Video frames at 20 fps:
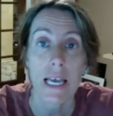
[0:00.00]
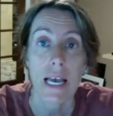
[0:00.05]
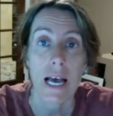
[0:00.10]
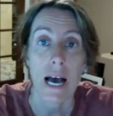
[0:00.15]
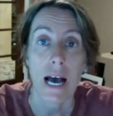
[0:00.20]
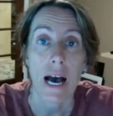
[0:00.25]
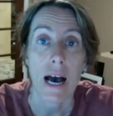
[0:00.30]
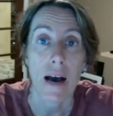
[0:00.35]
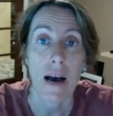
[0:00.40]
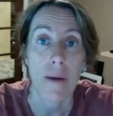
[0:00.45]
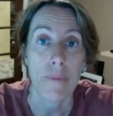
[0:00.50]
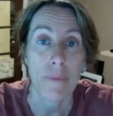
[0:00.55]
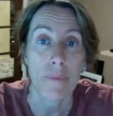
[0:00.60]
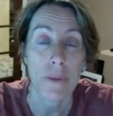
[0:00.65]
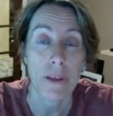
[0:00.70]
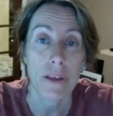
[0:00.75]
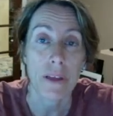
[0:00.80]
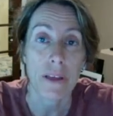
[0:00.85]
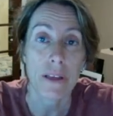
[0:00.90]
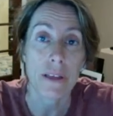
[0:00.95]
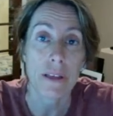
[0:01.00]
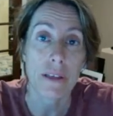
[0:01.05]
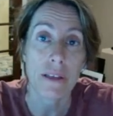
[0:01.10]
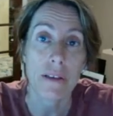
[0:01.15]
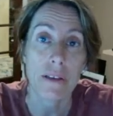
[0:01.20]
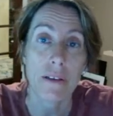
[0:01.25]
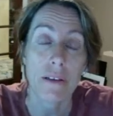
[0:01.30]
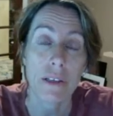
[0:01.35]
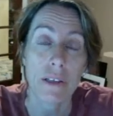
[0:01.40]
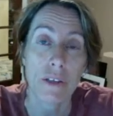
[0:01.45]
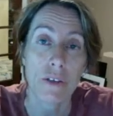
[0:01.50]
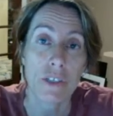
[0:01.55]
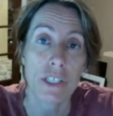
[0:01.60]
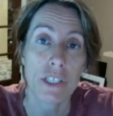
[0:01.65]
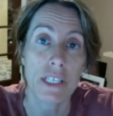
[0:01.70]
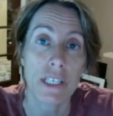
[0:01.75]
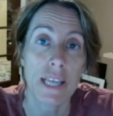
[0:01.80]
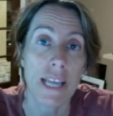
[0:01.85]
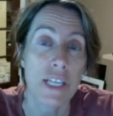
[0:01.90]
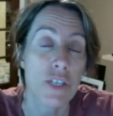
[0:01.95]
you're
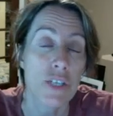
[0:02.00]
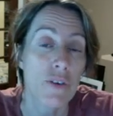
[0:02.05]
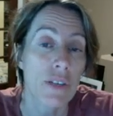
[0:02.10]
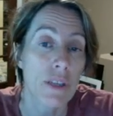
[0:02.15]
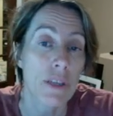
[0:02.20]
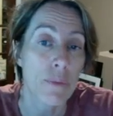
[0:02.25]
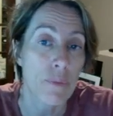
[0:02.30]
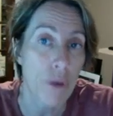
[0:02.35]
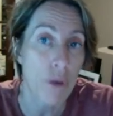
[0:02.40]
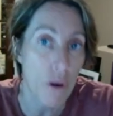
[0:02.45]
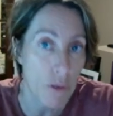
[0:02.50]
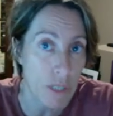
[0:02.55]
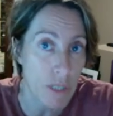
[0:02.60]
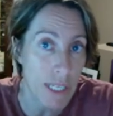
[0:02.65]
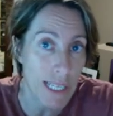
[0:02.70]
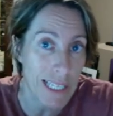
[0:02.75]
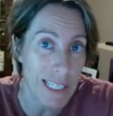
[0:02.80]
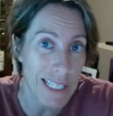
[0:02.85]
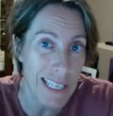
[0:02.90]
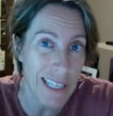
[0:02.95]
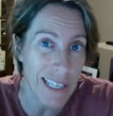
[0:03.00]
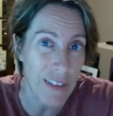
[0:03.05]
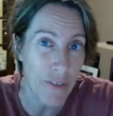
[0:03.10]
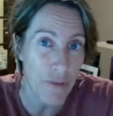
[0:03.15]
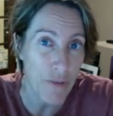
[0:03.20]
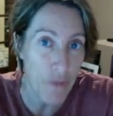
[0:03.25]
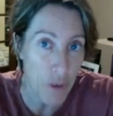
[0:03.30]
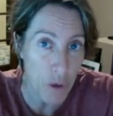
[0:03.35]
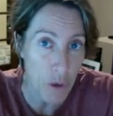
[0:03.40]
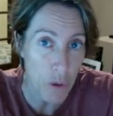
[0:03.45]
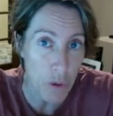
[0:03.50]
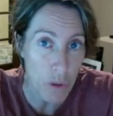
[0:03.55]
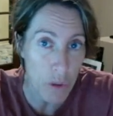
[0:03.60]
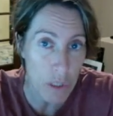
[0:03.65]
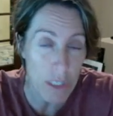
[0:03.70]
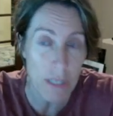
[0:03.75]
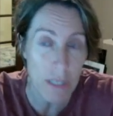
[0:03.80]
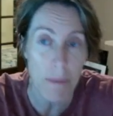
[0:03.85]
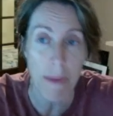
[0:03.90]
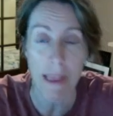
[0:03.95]
denaturing the proteins in the food
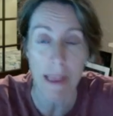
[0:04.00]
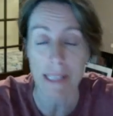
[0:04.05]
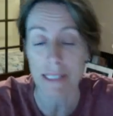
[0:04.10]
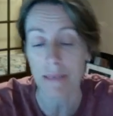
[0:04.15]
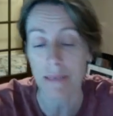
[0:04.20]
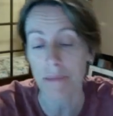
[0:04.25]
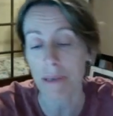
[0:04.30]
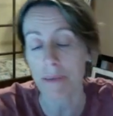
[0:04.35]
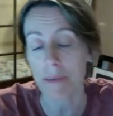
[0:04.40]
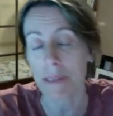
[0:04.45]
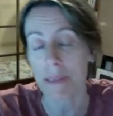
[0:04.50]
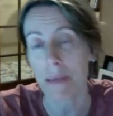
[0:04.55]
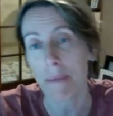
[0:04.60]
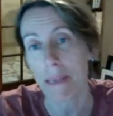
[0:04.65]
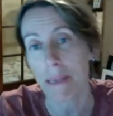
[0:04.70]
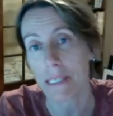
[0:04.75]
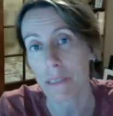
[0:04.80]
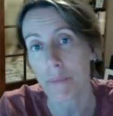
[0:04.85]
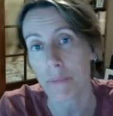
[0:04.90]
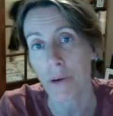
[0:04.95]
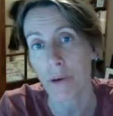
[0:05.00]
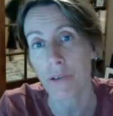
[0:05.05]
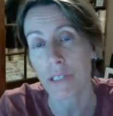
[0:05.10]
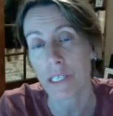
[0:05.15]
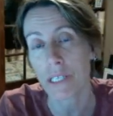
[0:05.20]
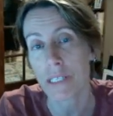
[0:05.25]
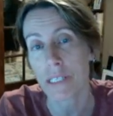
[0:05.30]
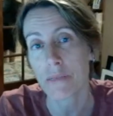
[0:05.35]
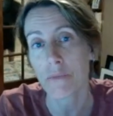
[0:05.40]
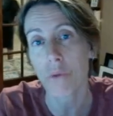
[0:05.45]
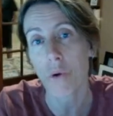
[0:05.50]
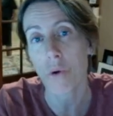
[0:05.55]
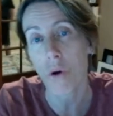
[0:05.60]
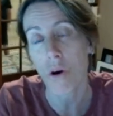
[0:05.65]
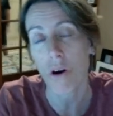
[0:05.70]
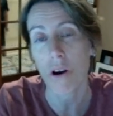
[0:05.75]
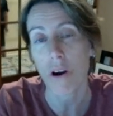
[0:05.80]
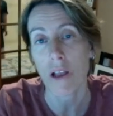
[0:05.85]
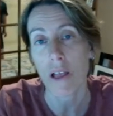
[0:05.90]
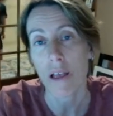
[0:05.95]
to make, sometimes that makes the proteins
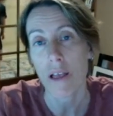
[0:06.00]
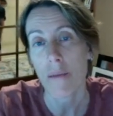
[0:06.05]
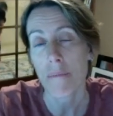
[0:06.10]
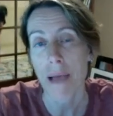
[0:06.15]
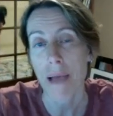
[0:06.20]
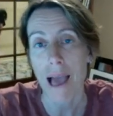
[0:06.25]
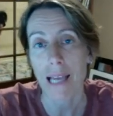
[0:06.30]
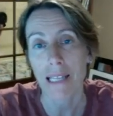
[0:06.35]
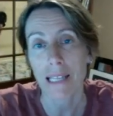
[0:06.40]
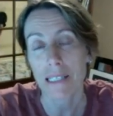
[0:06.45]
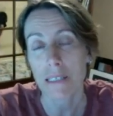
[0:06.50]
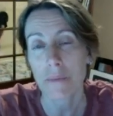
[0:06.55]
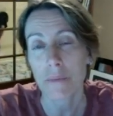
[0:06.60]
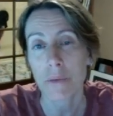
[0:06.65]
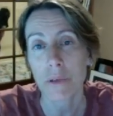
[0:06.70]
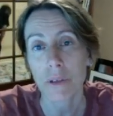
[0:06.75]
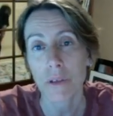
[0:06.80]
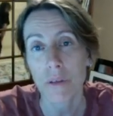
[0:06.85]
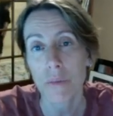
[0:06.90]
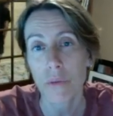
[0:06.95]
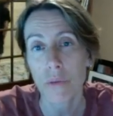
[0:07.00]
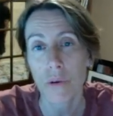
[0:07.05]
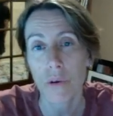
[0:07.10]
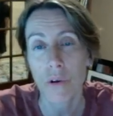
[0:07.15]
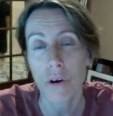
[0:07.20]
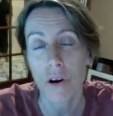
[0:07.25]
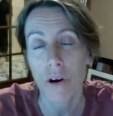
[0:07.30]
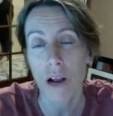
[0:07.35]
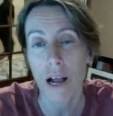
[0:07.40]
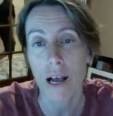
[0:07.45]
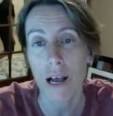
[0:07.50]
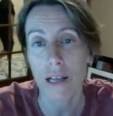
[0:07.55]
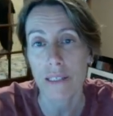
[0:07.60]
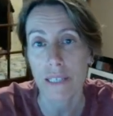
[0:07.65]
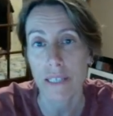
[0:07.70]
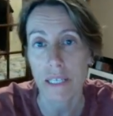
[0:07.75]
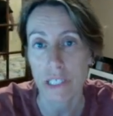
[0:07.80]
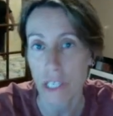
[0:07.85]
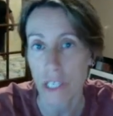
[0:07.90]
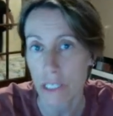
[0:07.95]
more palatable or more
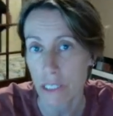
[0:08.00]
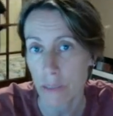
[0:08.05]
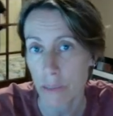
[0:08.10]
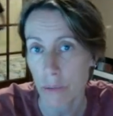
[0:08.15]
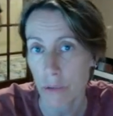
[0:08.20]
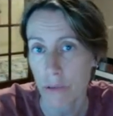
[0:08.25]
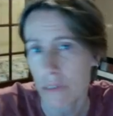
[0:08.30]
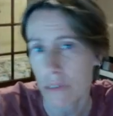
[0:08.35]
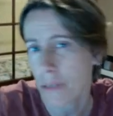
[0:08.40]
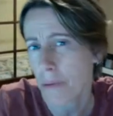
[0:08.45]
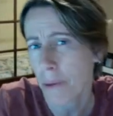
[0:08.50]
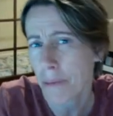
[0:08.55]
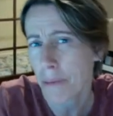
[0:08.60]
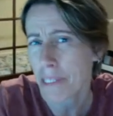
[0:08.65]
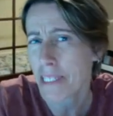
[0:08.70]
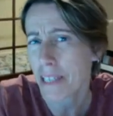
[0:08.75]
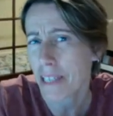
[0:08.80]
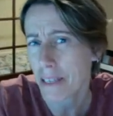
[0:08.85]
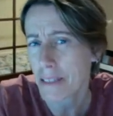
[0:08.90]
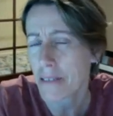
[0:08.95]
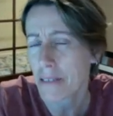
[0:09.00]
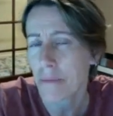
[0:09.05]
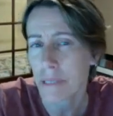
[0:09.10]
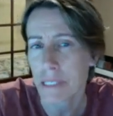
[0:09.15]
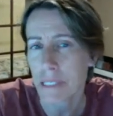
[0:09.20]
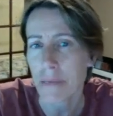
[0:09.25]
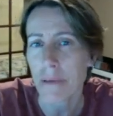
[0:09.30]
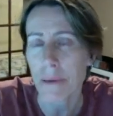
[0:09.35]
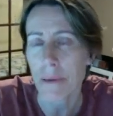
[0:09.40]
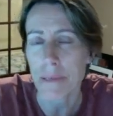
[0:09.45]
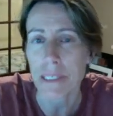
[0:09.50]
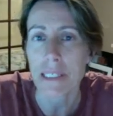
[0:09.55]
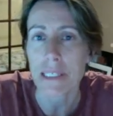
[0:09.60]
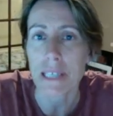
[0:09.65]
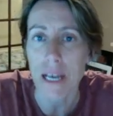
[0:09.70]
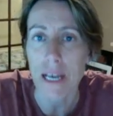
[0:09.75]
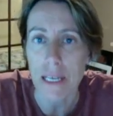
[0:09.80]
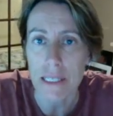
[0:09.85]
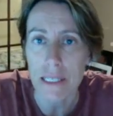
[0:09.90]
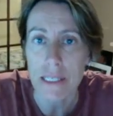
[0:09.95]
digestible. Sometimes it doesn't, but sometimes it
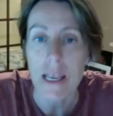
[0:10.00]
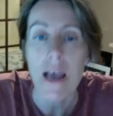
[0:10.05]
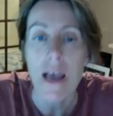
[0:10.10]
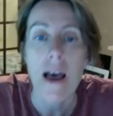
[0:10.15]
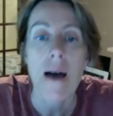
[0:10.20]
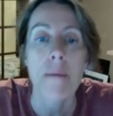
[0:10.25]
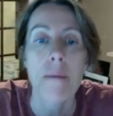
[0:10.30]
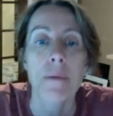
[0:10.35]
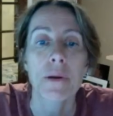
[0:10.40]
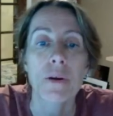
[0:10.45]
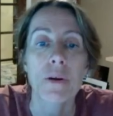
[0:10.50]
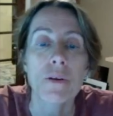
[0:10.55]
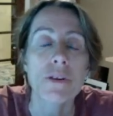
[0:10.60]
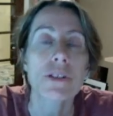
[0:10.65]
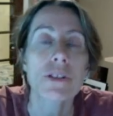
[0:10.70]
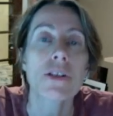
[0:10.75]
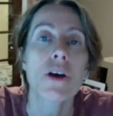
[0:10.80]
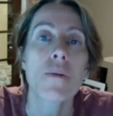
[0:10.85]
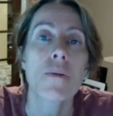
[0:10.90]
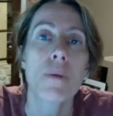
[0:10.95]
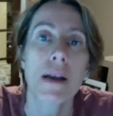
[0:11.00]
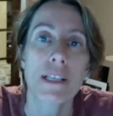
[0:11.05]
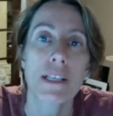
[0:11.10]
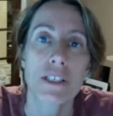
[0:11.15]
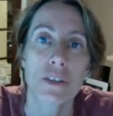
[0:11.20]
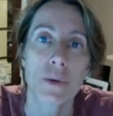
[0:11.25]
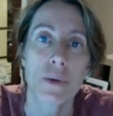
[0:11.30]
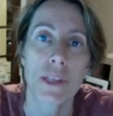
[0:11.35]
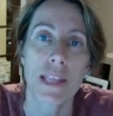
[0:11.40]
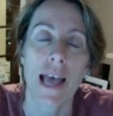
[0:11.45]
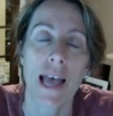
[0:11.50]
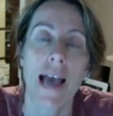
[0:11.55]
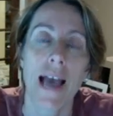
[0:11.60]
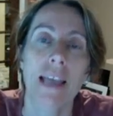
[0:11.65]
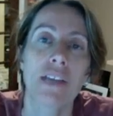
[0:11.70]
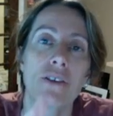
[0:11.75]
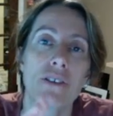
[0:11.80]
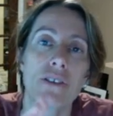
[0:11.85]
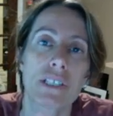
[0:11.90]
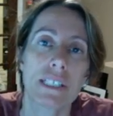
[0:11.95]
does. But also by doing that,
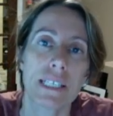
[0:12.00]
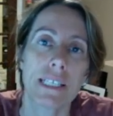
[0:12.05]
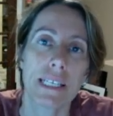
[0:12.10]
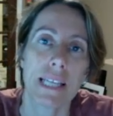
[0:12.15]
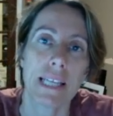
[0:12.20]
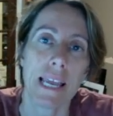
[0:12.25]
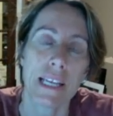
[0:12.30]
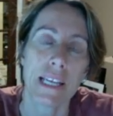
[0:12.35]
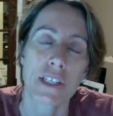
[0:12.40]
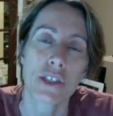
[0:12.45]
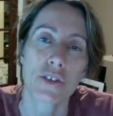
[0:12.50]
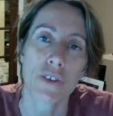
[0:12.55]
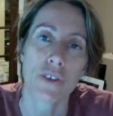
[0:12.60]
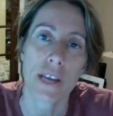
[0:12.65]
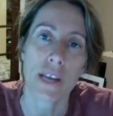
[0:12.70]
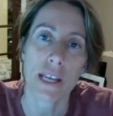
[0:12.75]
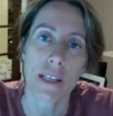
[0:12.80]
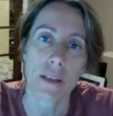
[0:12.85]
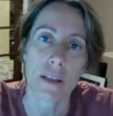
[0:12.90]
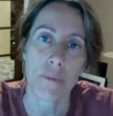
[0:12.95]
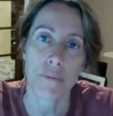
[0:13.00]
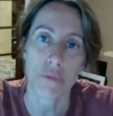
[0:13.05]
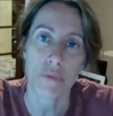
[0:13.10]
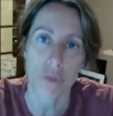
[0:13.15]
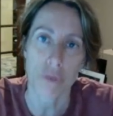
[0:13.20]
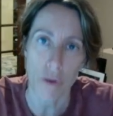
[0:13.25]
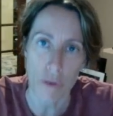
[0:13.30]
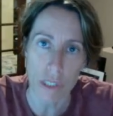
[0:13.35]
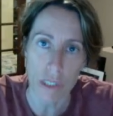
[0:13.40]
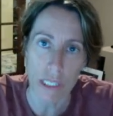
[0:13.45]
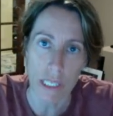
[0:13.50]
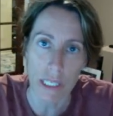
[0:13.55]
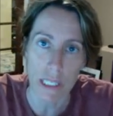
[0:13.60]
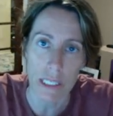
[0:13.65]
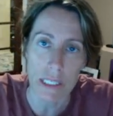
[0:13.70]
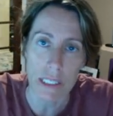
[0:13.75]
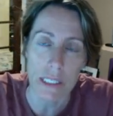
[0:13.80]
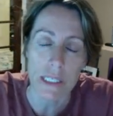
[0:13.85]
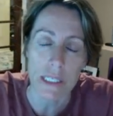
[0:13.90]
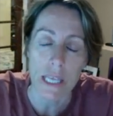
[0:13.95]
you're denaturing the
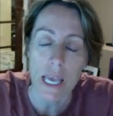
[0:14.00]
proteins